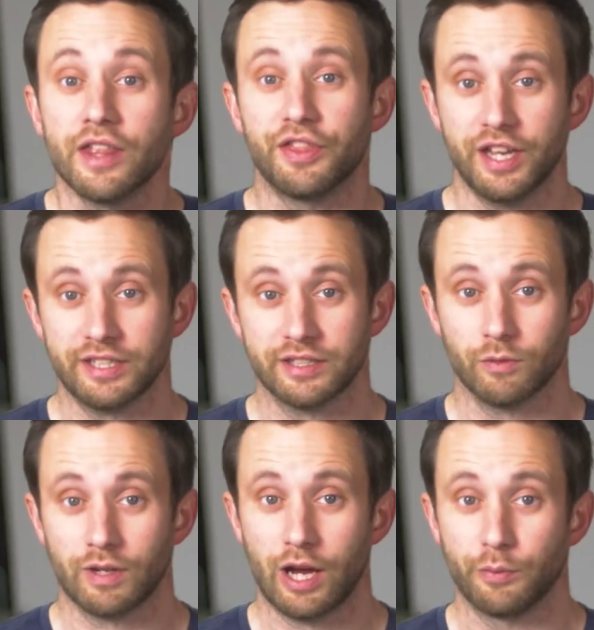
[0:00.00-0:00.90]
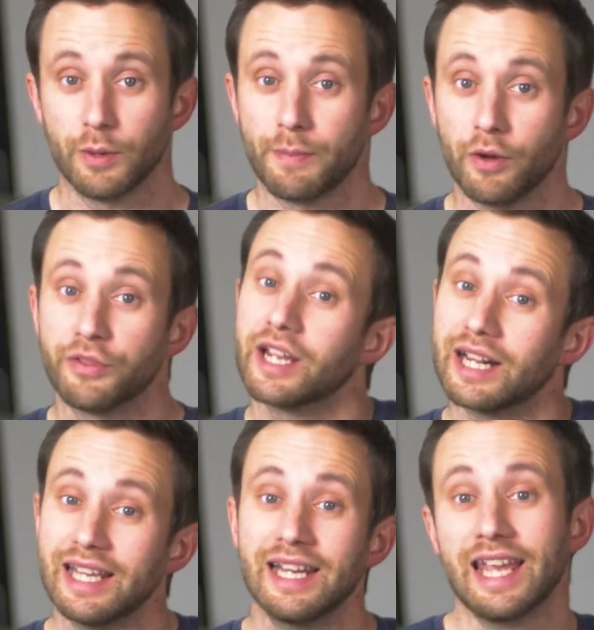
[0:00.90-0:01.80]
This will help you both
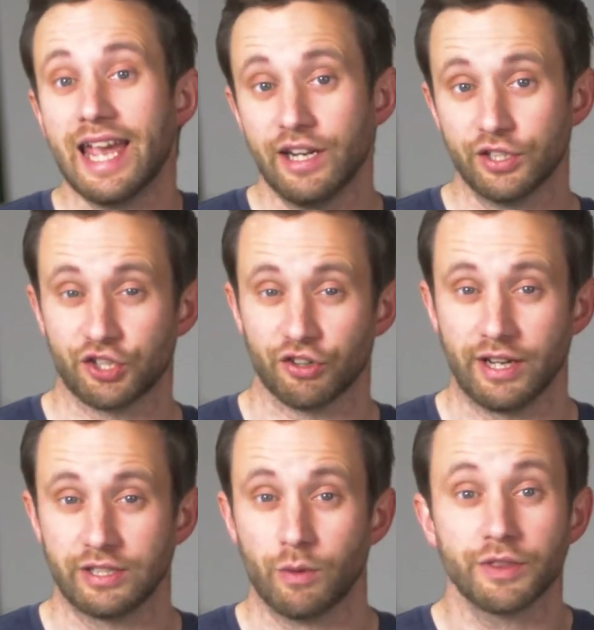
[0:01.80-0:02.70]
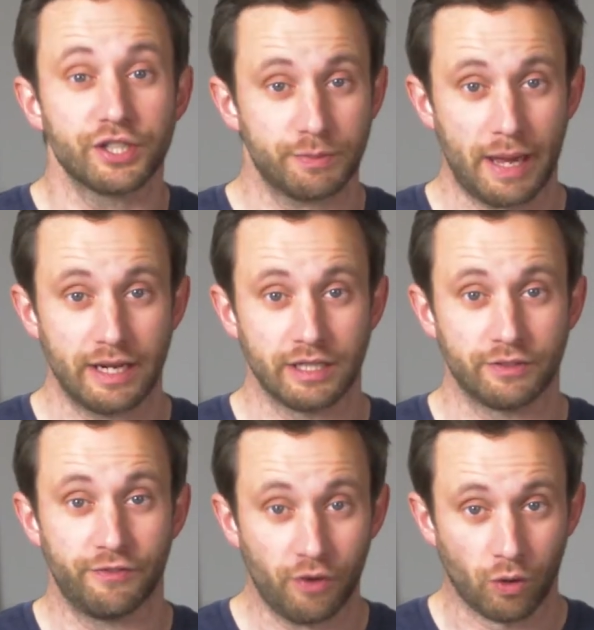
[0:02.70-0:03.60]
clearly illustrate what the spend is
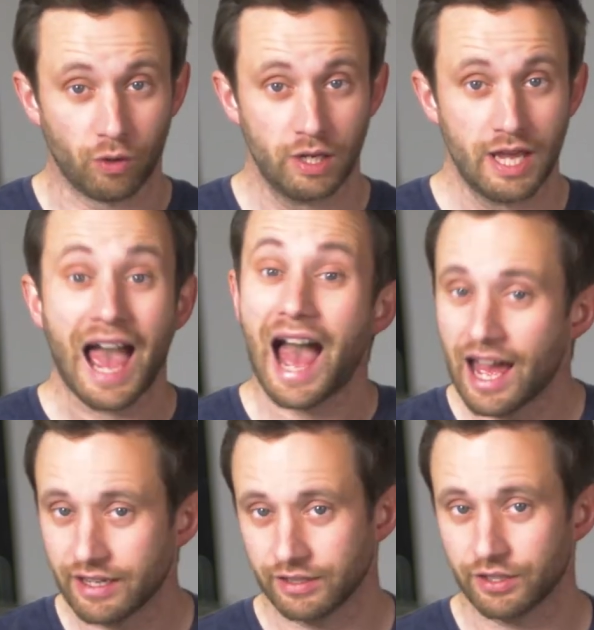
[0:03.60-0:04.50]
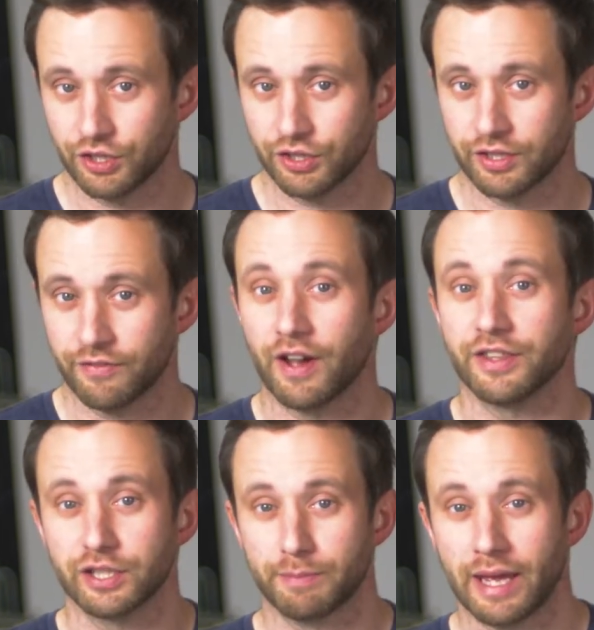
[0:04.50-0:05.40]
for and justify
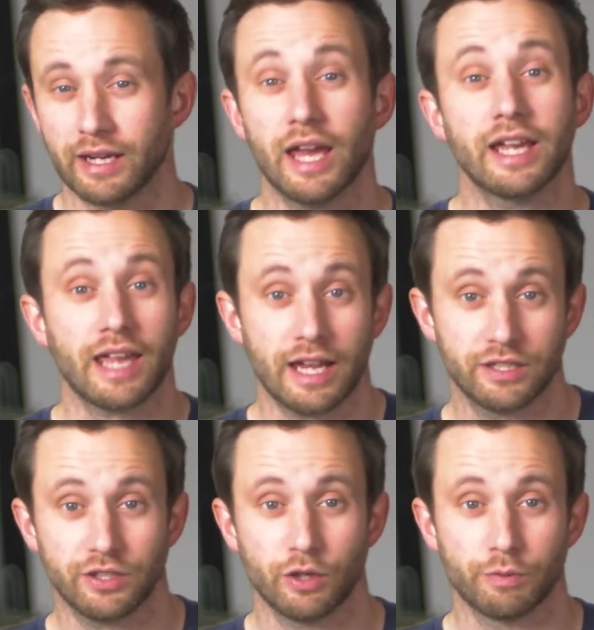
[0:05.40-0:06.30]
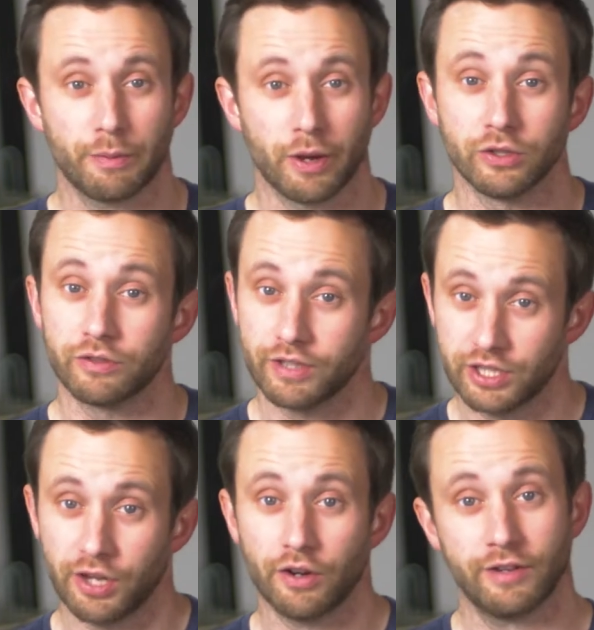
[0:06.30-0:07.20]
the spend against your proposed return on